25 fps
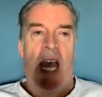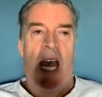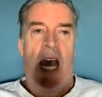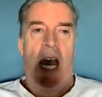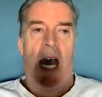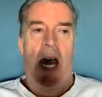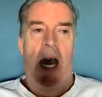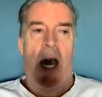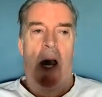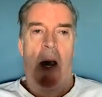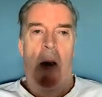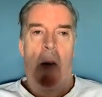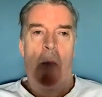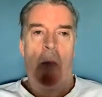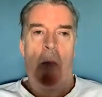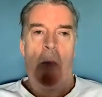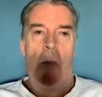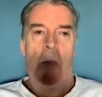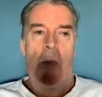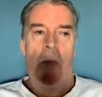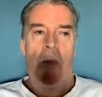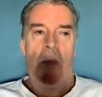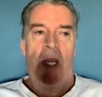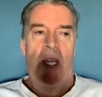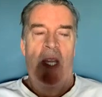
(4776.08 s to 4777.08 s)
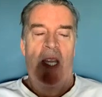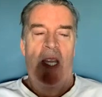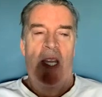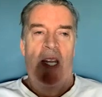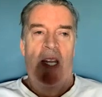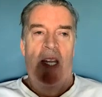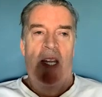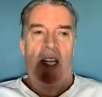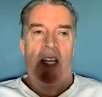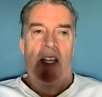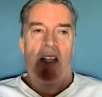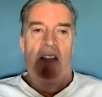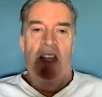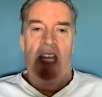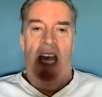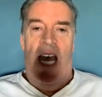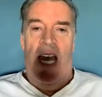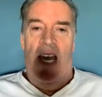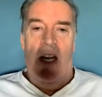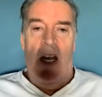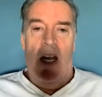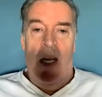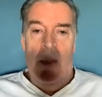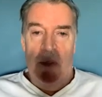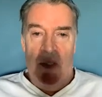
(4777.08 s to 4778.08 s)

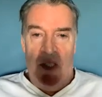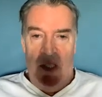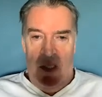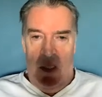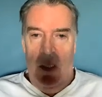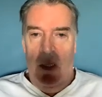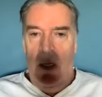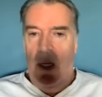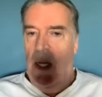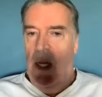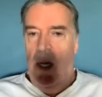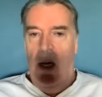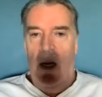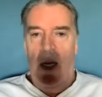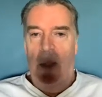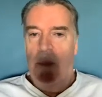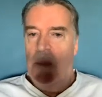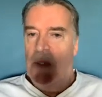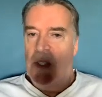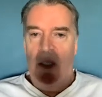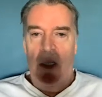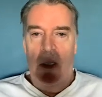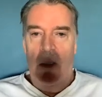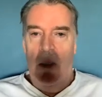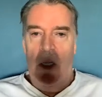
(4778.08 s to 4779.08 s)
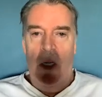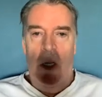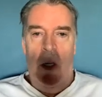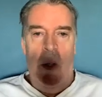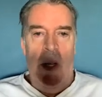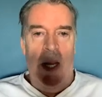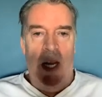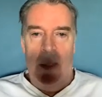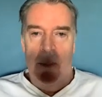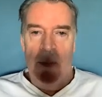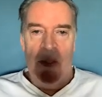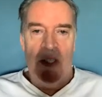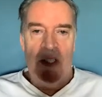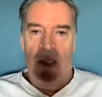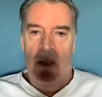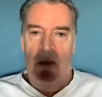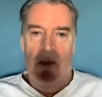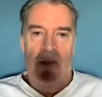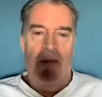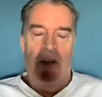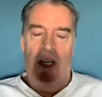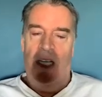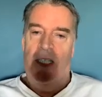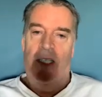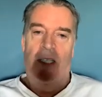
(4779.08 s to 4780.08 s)
that I'm still here, I'm still going, I'm still
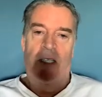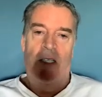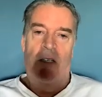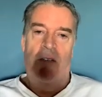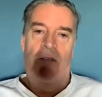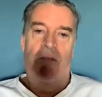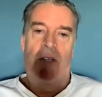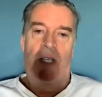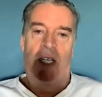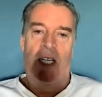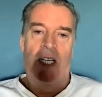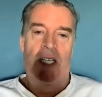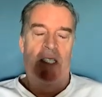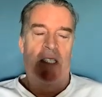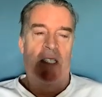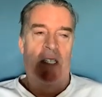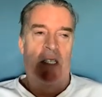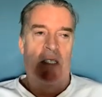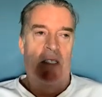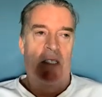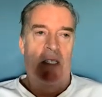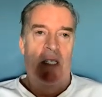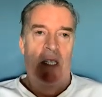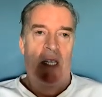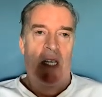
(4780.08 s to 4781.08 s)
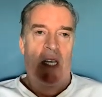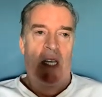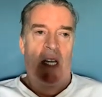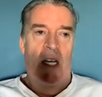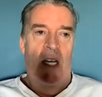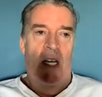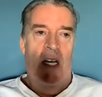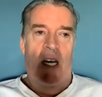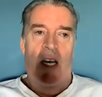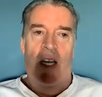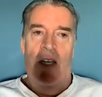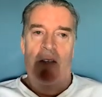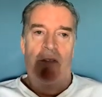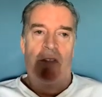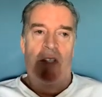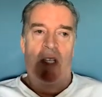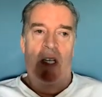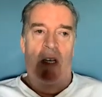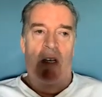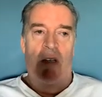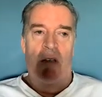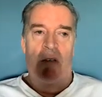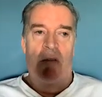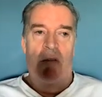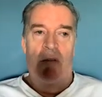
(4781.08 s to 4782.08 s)
fighting the fight. And I've
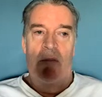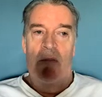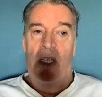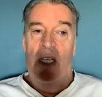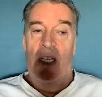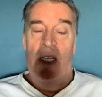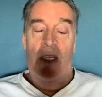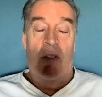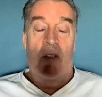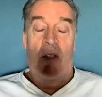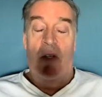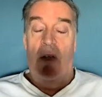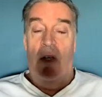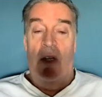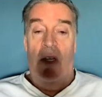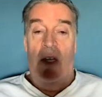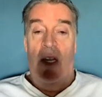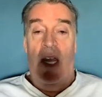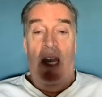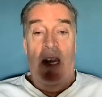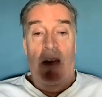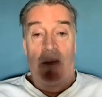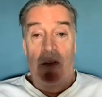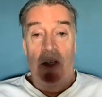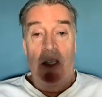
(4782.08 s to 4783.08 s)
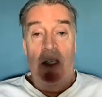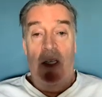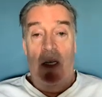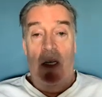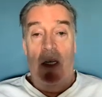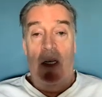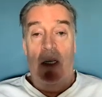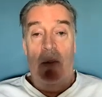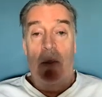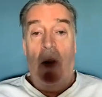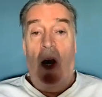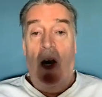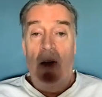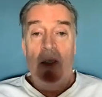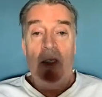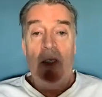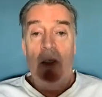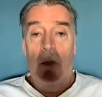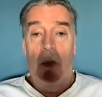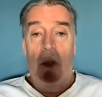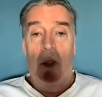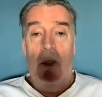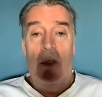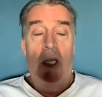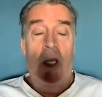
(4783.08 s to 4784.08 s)
done literally everything
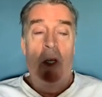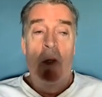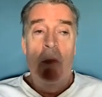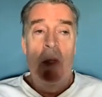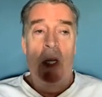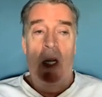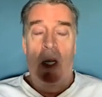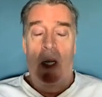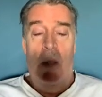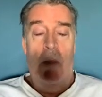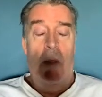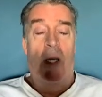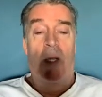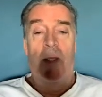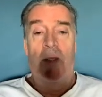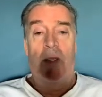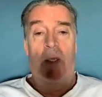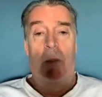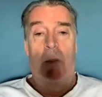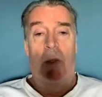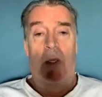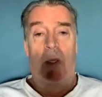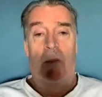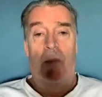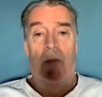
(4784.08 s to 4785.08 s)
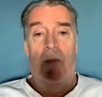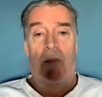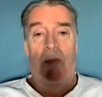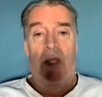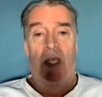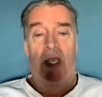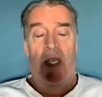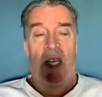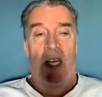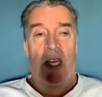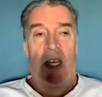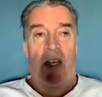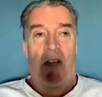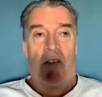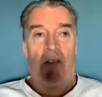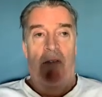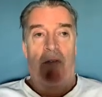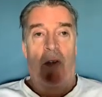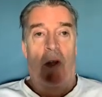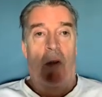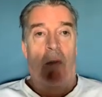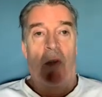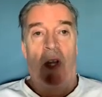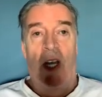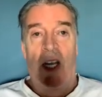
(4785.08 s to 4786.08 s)
possible, humanly possible,
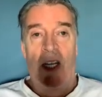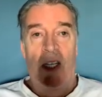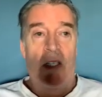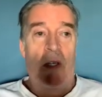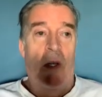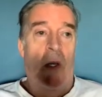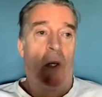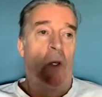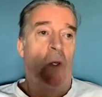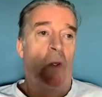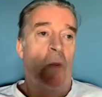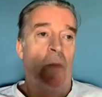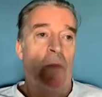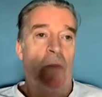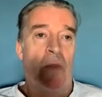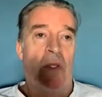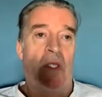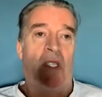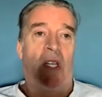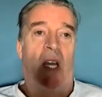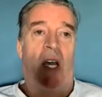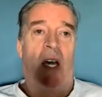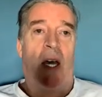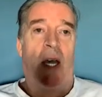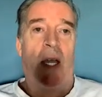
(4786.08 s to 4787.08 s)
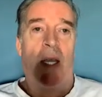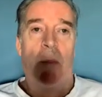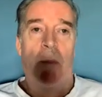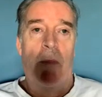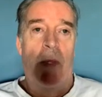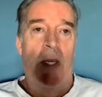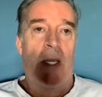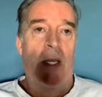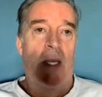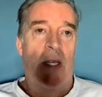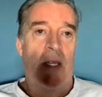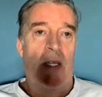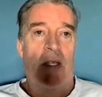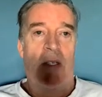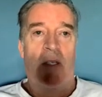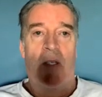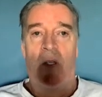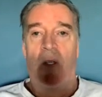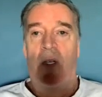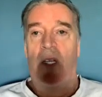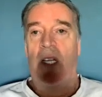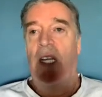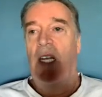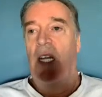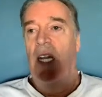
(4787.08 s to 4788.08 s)
from right to homes to IBIG to
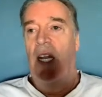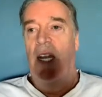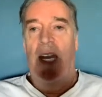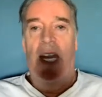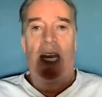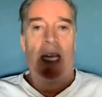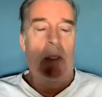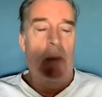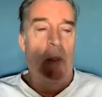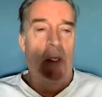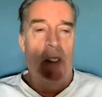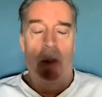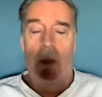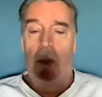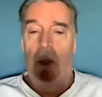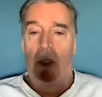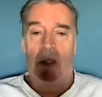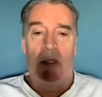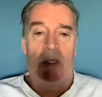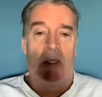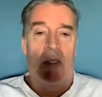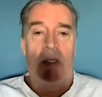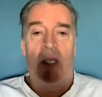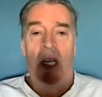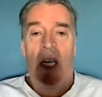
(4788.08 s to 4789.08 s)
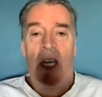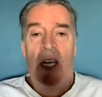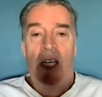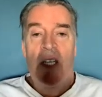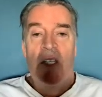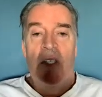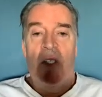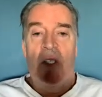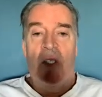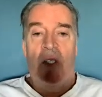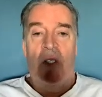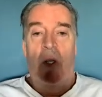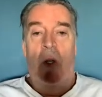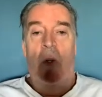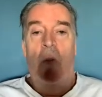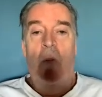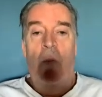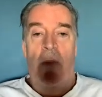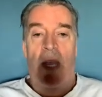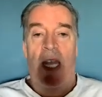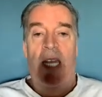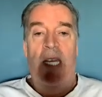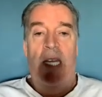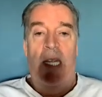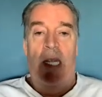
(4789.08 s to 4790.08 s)
legal and equitable. So
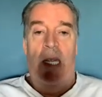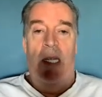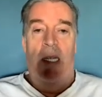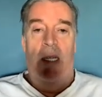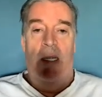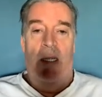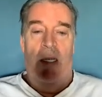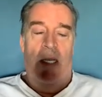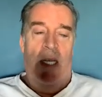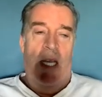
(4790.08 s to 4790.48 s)
many